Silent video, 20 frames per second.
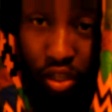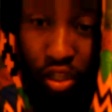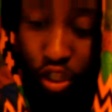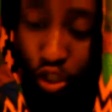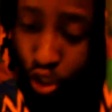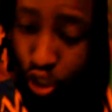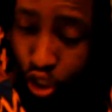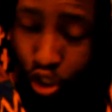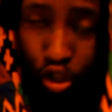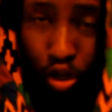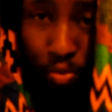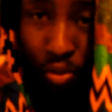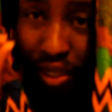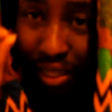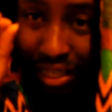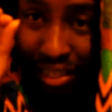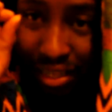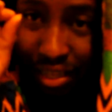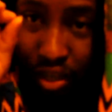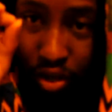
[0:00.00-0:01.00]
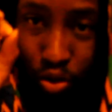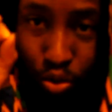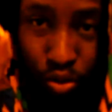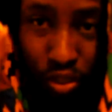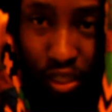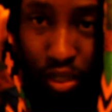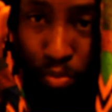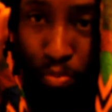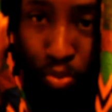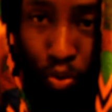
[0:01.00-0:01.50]
It's just going to be a single
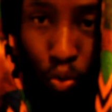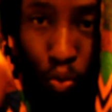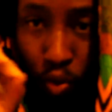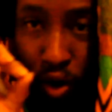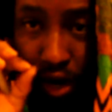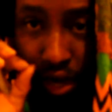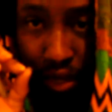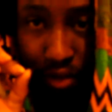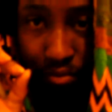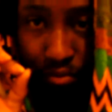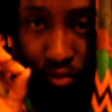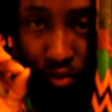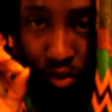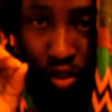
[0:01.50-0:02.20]
simple y.